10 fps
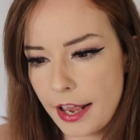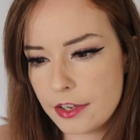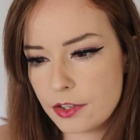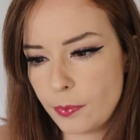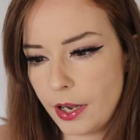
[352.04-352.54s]

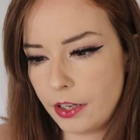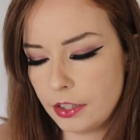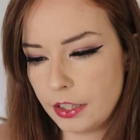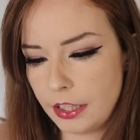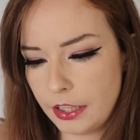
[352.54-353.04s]
as
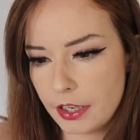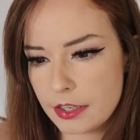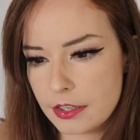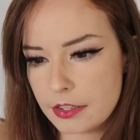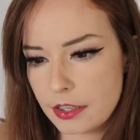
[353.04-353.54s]
well a
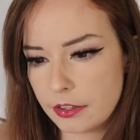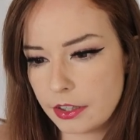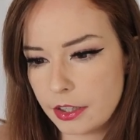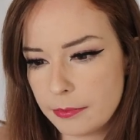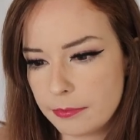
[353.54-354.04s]

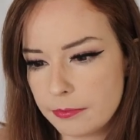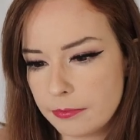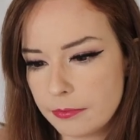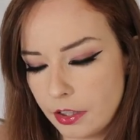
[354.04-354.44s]
serum,